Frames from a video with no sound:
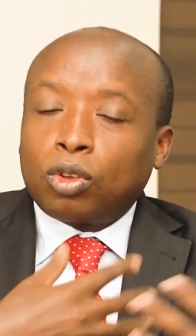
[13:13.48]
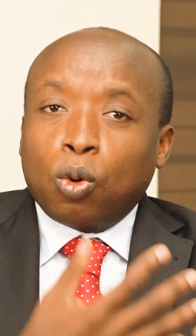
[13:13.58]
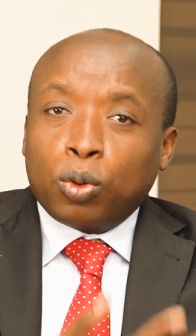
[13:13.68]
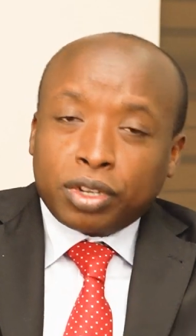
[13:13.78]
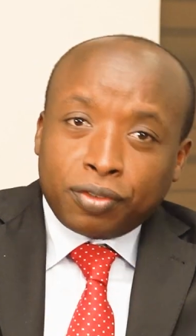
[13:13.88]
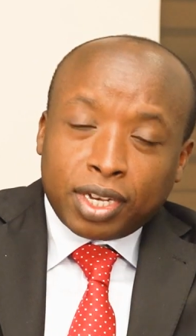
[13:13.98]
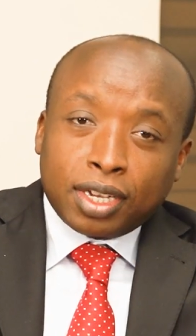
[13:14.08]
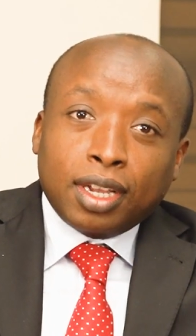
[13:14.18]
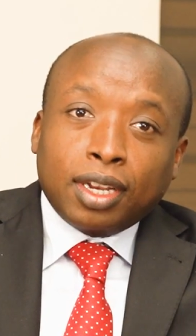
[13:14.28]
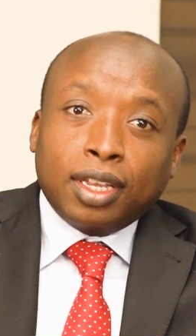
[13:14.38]
or whatever
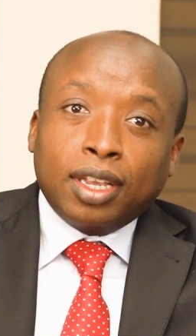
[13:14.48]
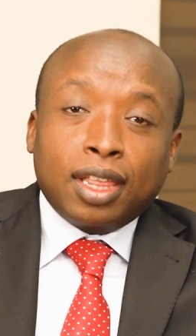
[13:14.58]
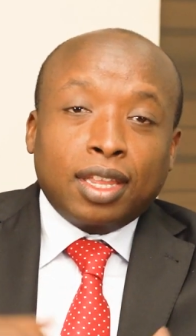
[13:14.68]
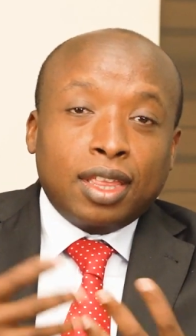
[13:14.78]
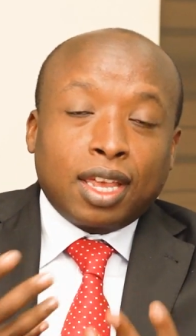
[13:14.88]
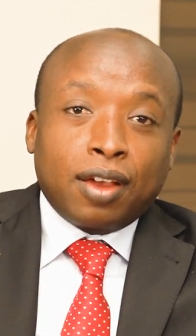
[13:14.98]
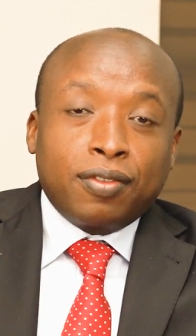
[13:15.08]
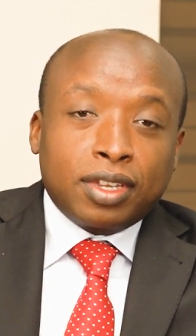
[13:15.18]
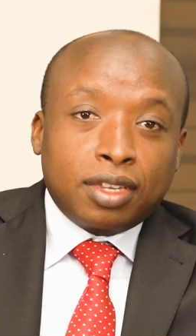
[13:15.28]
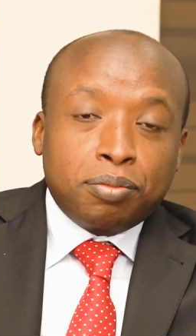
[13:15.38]
degree, and then they
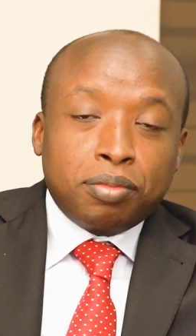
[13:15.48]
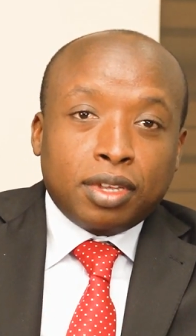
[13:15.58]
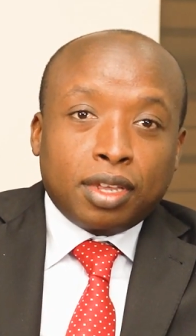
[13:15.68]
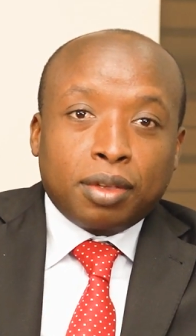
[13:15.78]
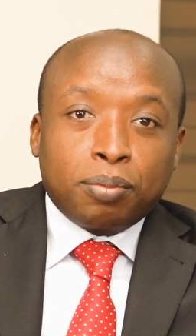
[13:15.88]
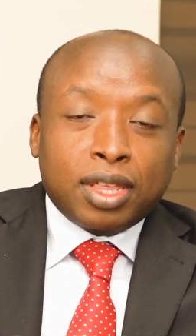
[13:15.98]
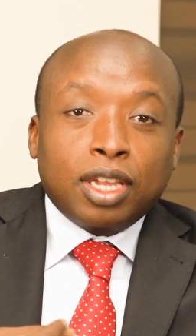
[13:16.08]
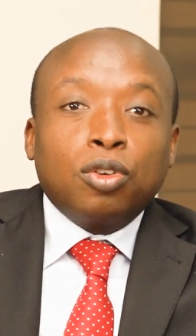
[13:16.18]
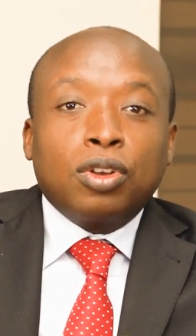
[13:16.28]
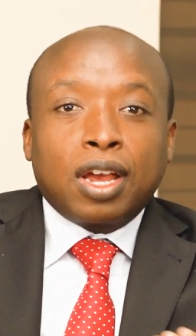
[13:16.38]
have the CPA, but
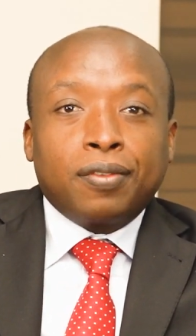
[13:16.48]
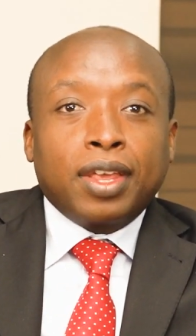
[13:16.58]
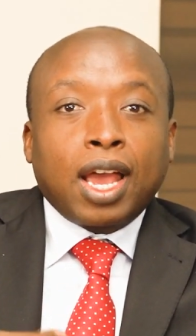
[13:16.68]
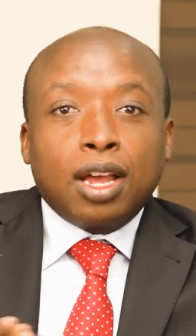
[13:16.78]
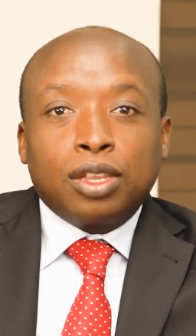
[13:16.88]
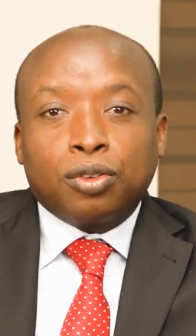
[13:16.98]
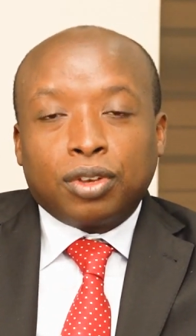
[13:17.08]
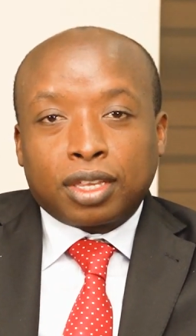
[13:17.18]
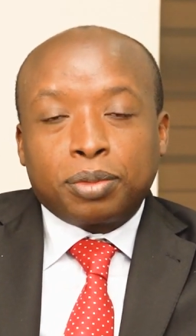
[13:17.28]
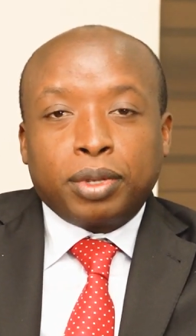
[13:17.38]
they don't have the
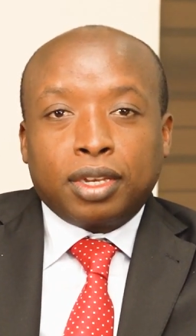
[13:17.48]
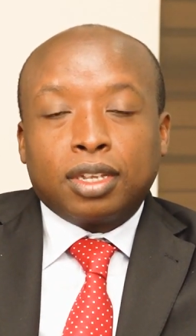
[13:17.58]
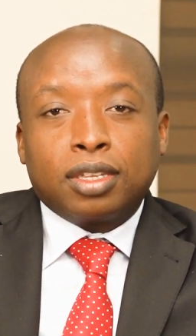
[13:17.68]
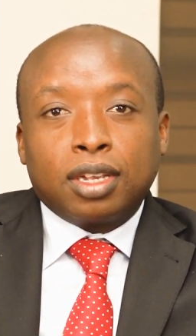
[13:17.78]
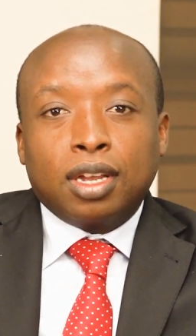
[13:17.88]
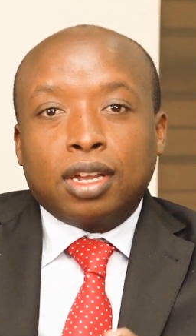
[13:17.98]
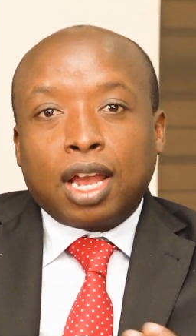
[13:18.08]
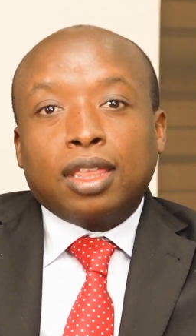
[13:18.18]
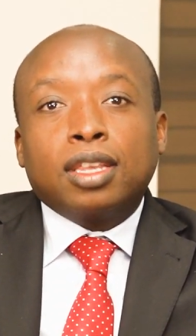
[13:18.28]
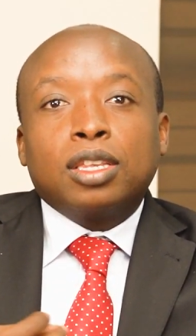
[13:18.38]
hands-on experience.
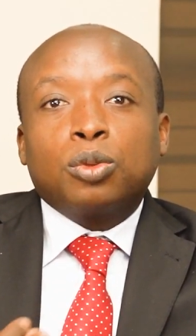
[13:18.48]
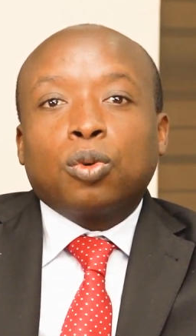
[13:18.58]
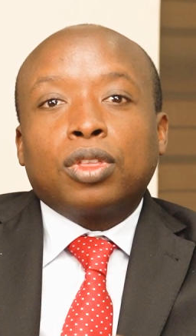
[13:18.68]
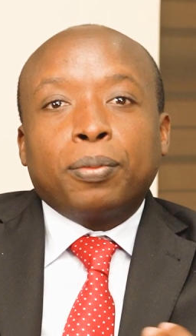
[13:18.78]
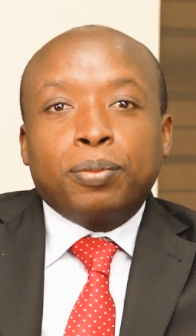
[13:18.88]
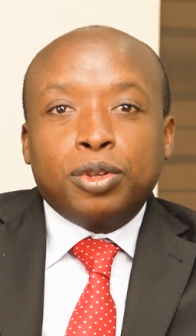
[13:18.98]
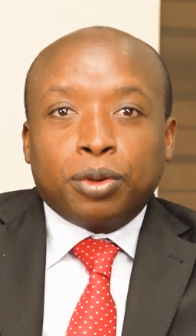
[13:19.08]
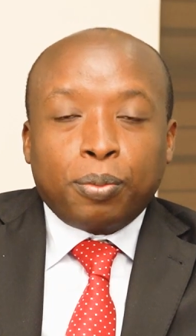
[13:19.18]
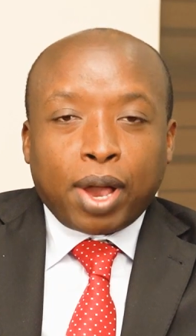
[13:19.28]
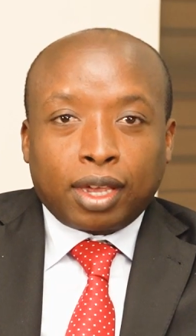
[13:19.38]
And this is what the
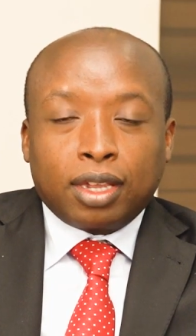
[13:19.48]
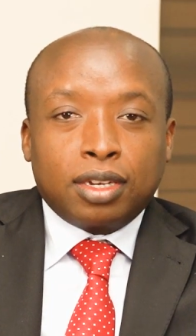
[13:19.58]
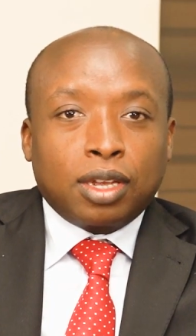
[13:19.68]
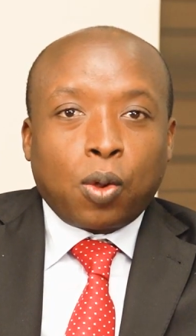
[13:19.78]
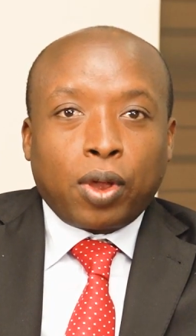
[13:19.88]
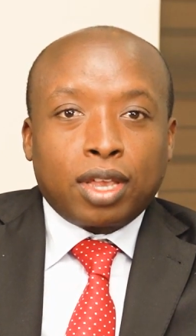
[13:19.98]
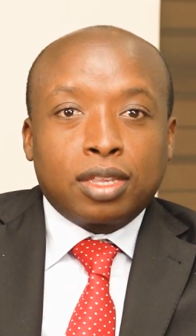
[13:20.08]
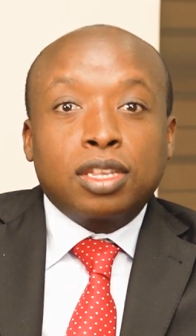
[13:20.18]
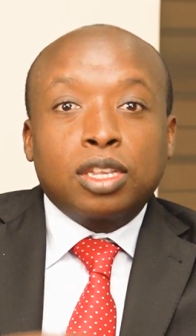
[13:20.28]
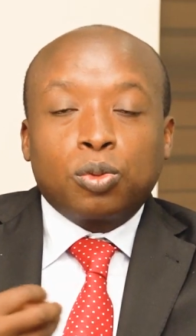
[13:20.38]
job market requires.
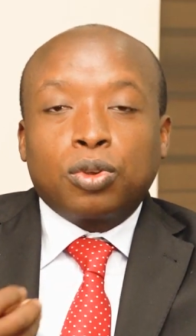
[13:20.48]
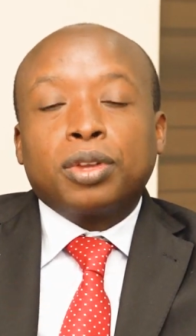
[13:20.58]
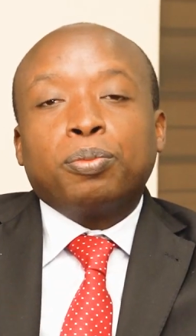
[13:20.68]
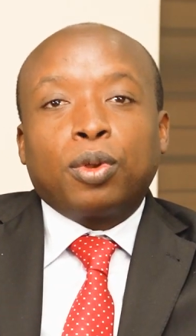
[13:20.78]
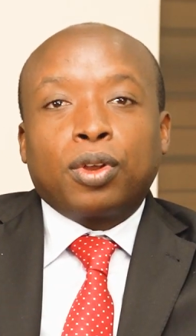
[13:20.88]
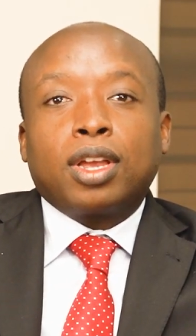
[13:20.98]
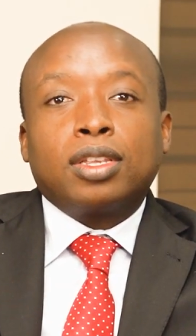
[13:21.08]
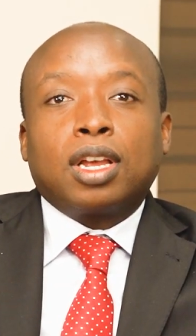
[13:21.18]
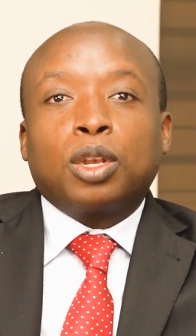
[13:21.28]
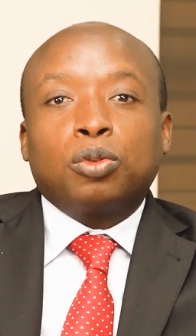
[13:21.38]
This is what
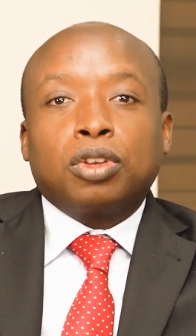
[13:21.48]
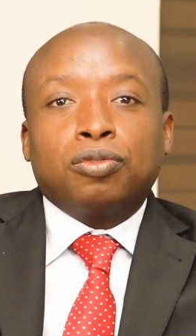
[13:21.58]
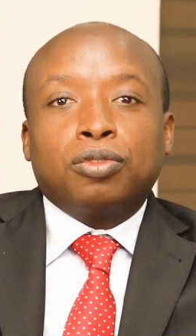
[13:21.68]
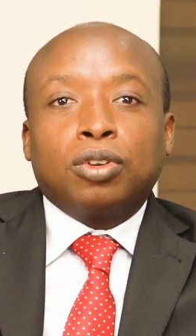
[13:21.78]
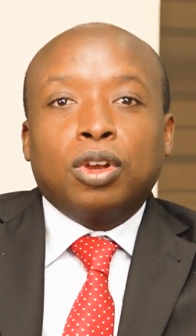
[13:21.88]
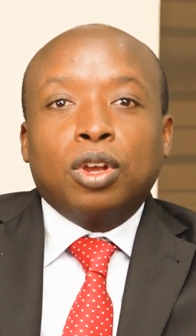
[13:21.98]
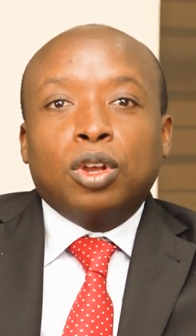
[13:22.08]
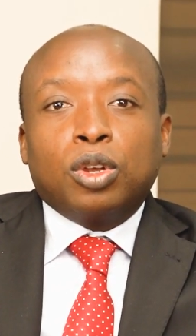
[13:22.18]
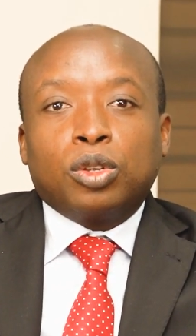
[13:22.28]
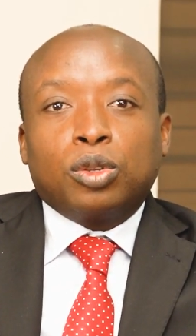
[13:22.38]
employers are looking for.
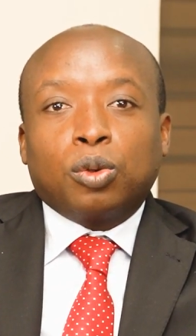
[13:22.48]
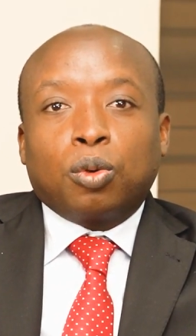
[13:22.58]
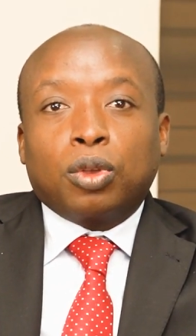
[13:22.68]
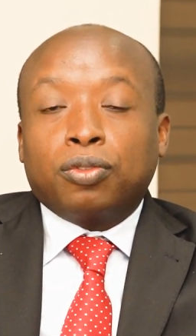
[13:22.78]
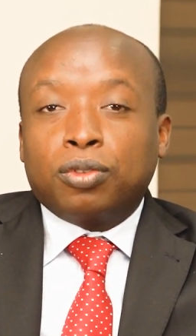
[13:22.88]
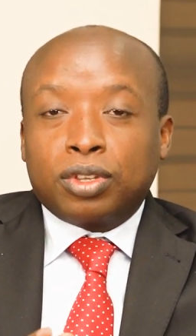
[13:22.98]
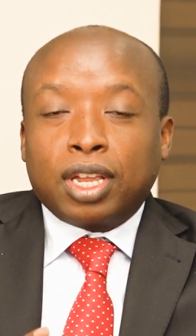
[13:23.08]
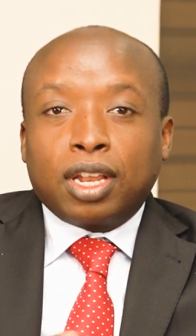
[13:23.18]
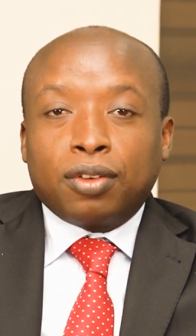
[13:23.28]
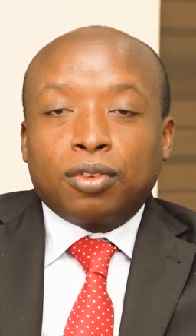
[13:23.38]
So if you
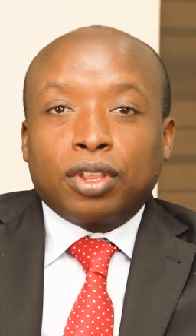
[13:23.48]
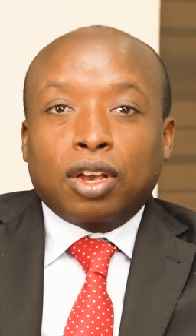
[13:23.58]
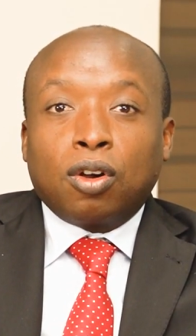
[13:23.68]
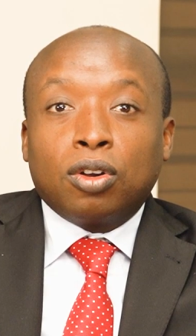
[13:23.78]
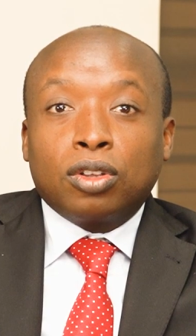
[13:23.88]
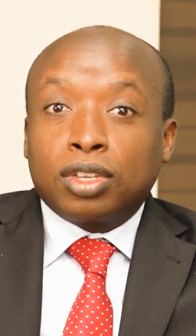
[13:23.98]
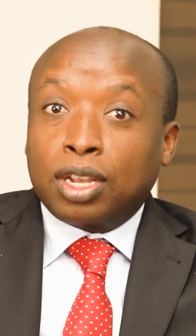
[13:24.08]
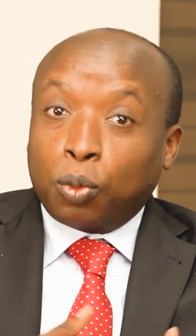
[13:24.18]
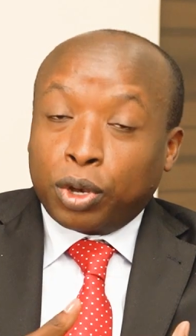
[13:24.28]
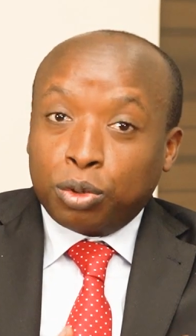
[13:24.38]
sign up for the course,
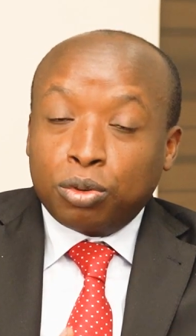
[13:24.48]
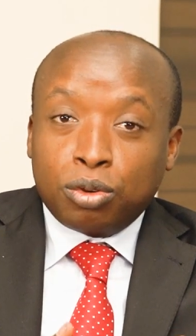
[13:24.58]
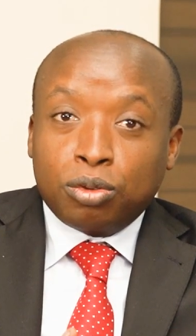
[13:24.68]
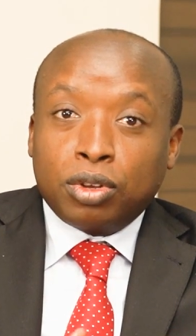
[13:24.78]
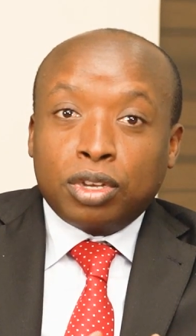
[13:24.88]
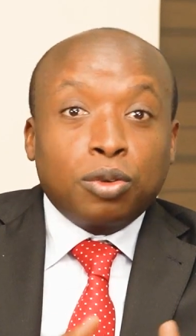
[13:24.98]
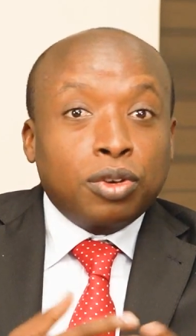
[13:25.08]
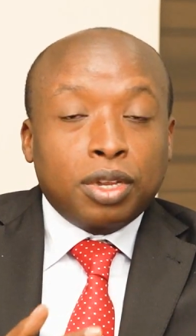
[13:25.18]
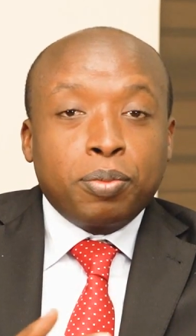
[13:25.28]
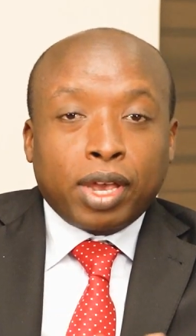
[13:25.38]
and when you do, it will
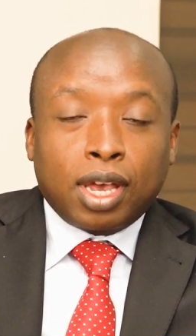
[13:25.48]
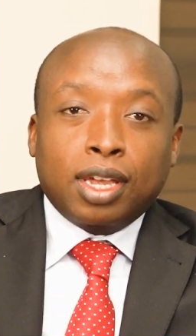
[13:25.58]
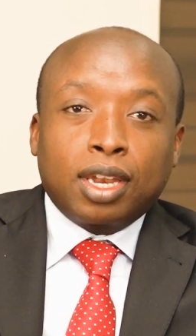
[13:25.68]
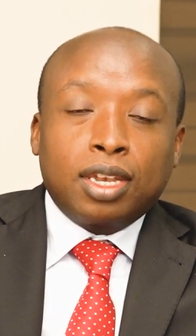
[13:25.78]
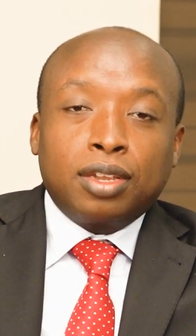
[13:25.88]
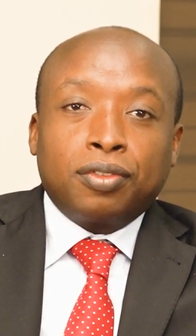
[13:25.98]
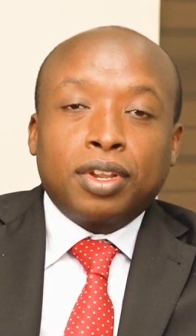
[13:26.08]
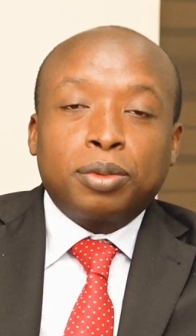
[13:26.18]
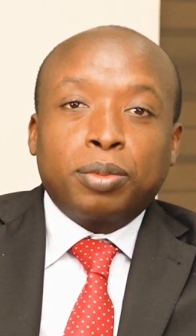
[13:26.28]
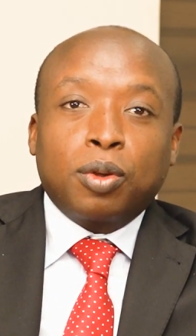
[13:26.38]
really make a great
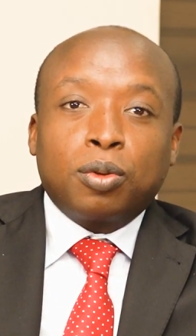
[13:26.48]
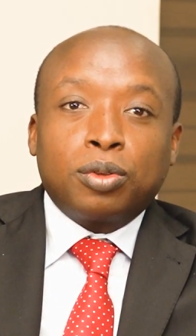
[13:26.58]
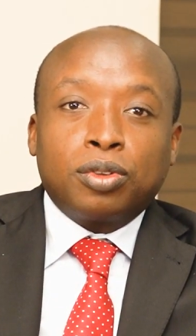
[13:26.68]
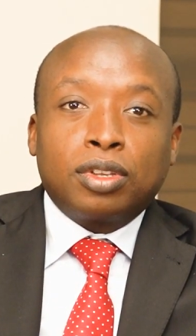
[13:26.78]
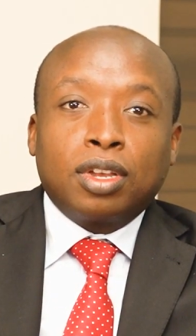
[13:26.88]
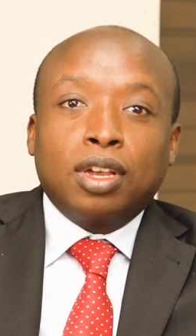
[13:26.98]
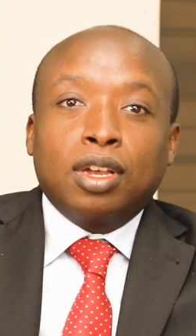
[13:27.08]
difference, because